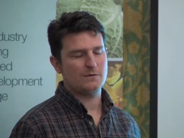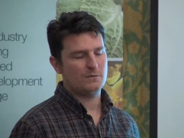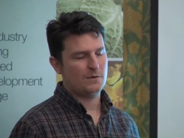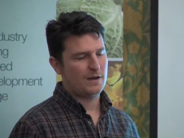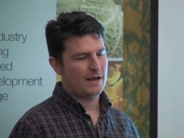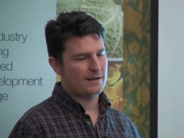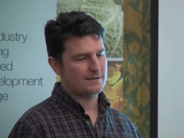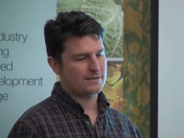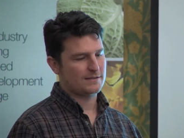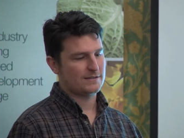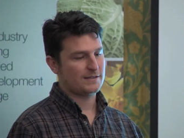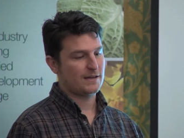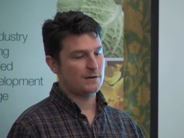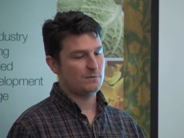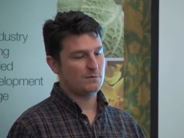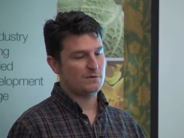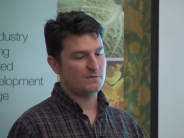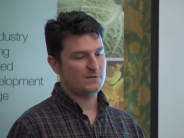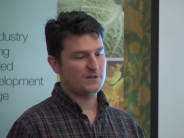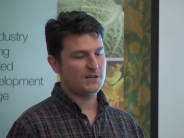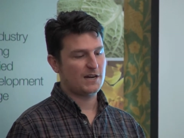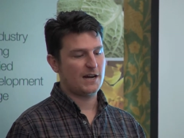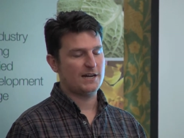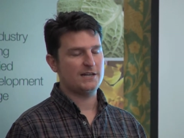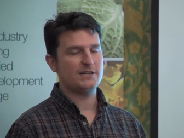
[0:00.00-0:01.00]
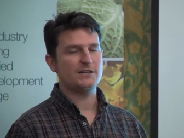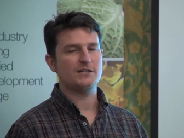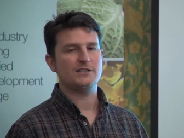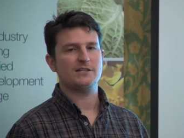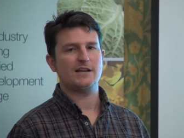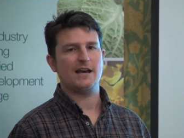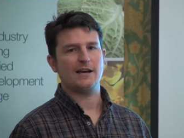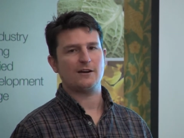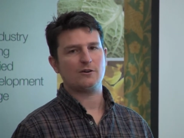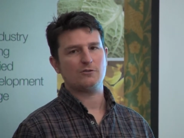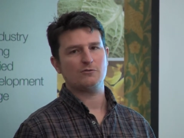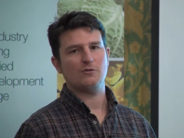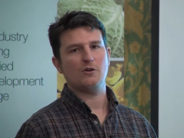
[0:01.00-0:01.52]
as I say, we've changed
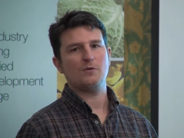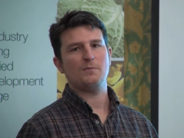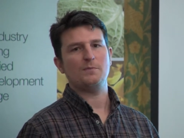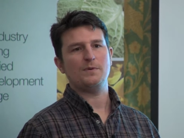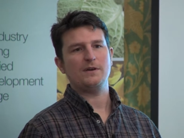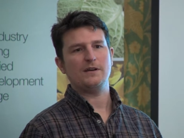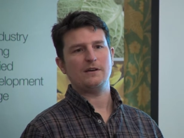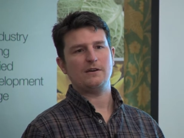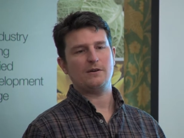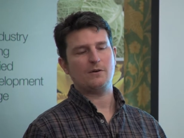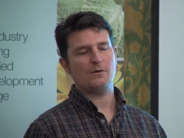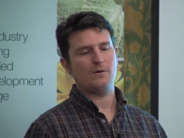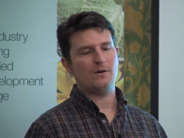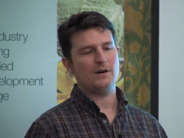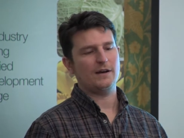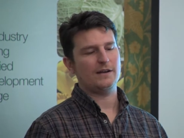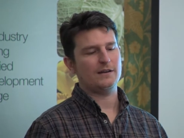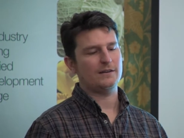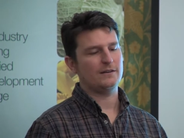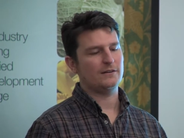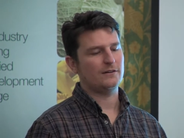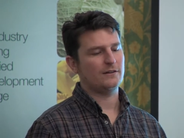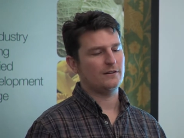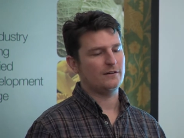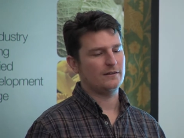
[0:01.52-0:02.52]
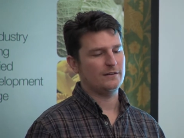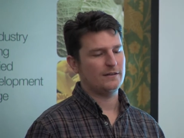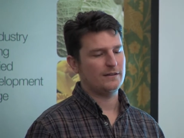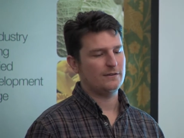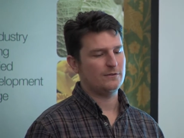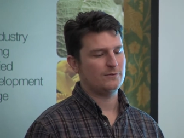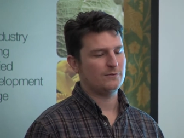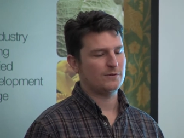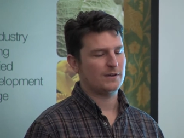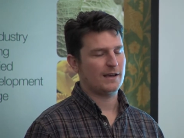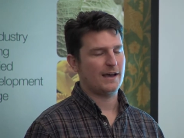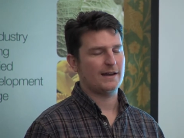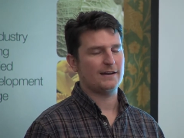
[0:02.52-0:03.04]
our cropping quite a lot in
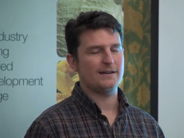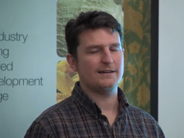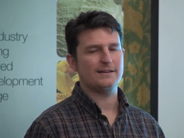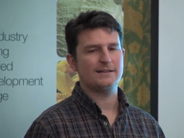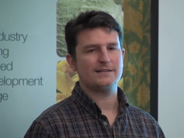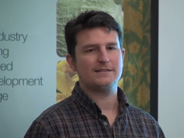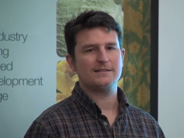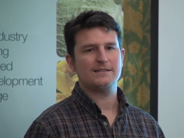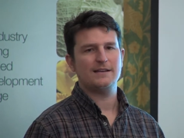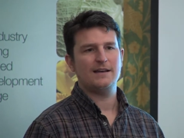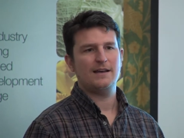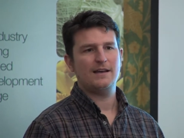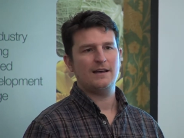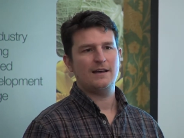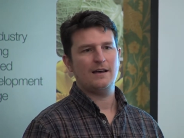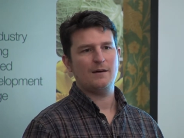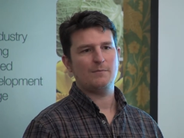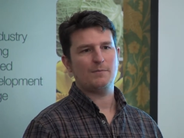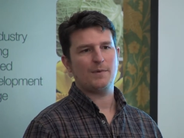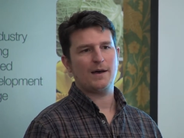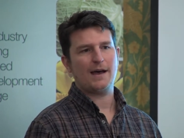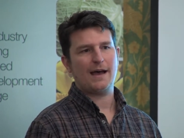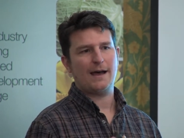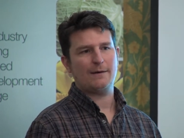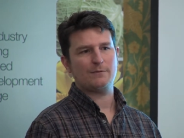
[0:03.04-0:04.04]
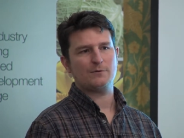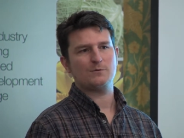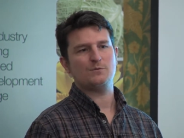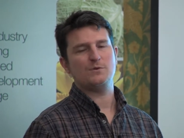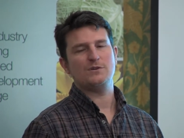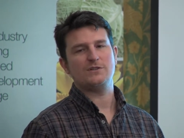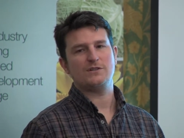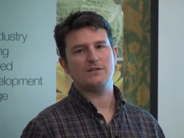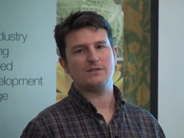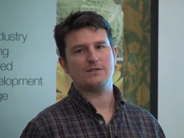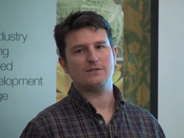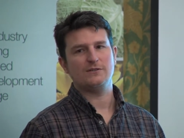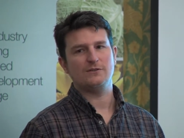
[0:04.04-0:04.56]
organics, and perhaps we're
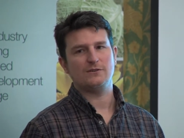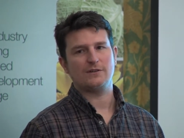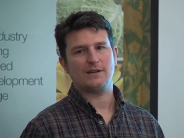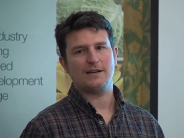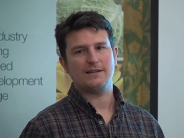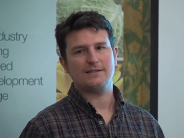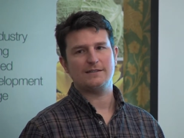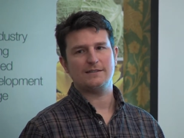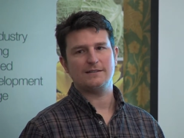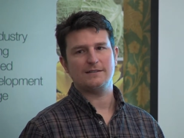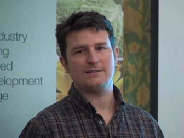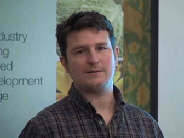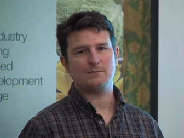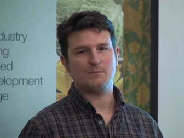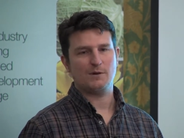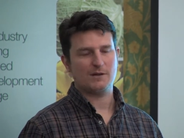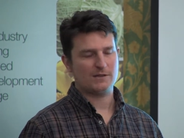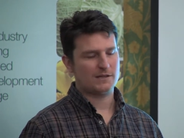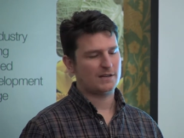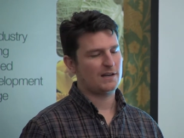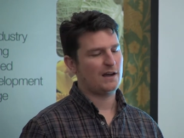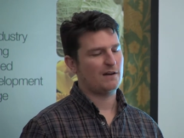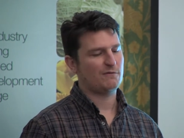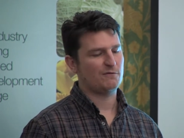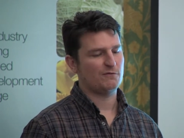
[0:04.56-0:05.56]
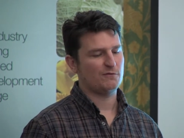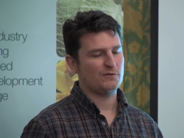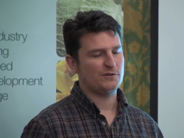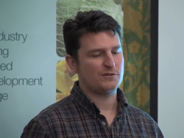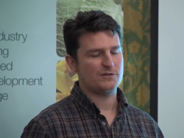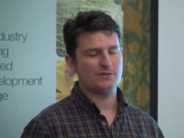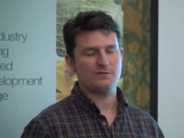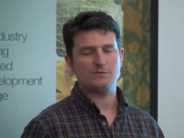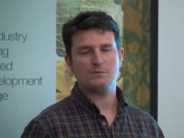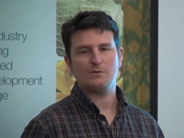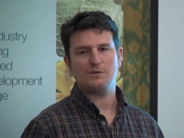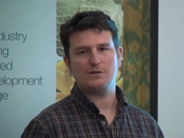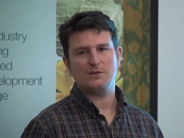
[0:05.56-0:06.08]
just not getting as much coverage
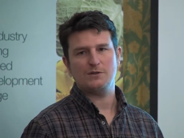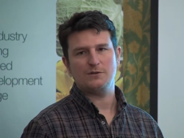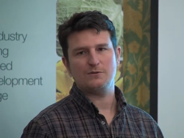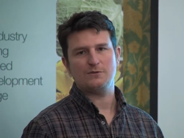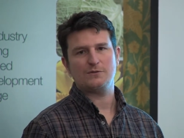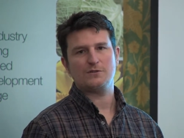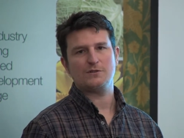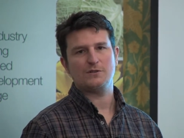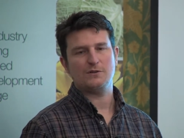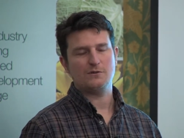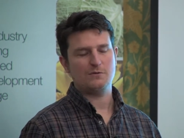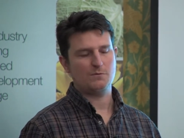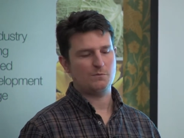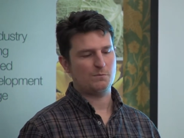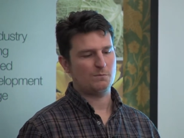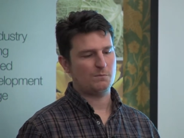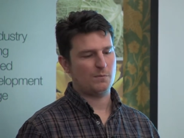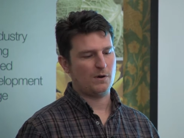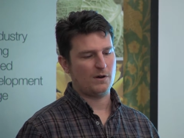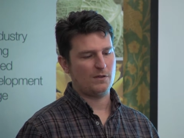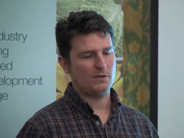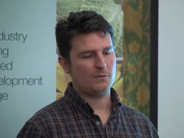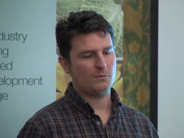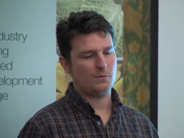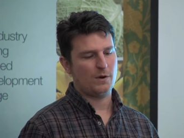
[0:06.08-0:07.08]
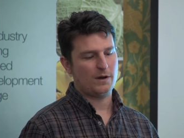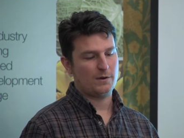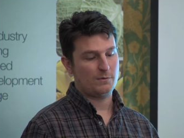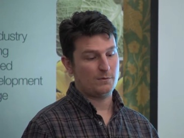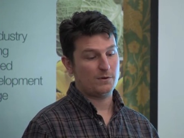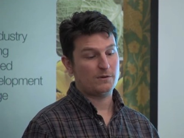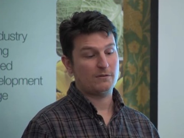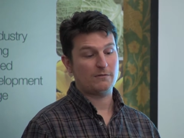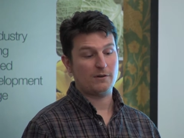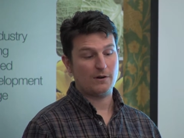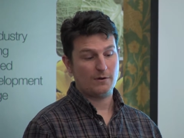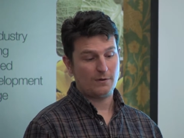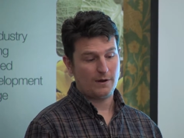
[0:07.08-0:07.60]
as we used to by the way we
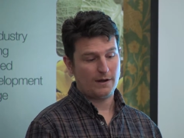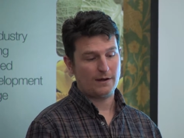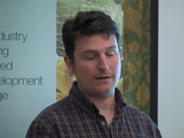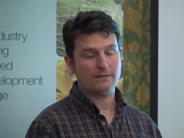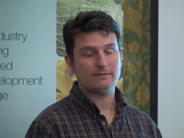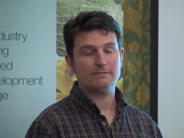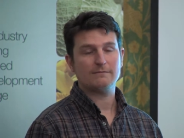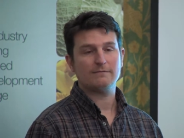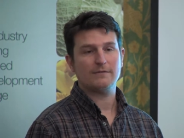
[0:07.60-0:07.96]
grow